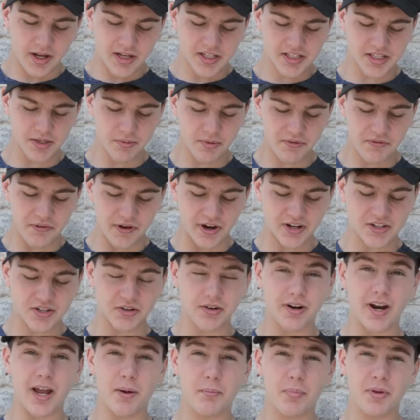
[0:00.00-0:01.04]
Some effects
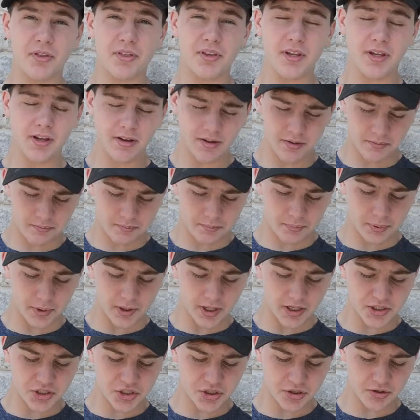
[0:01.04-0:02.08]
are empathy,
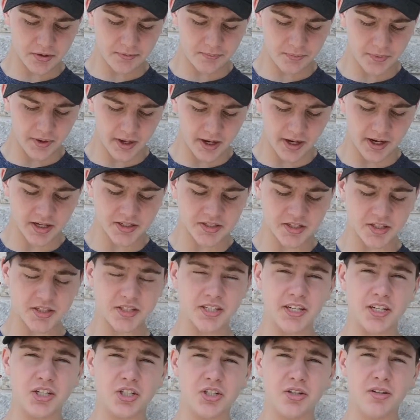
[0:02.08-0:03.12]
pleasure, heightened
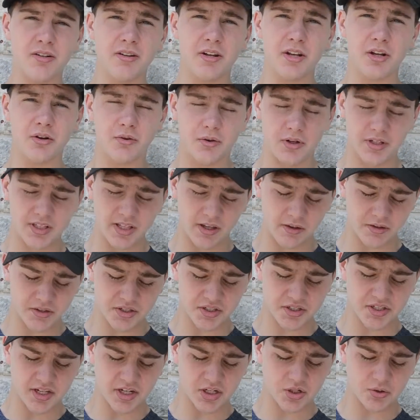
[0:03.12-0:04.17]
sensation, increased levels
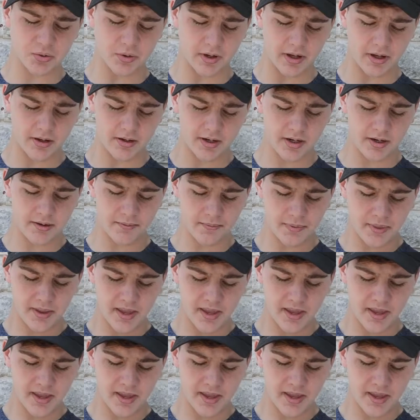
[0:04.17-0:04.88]
of sexuality,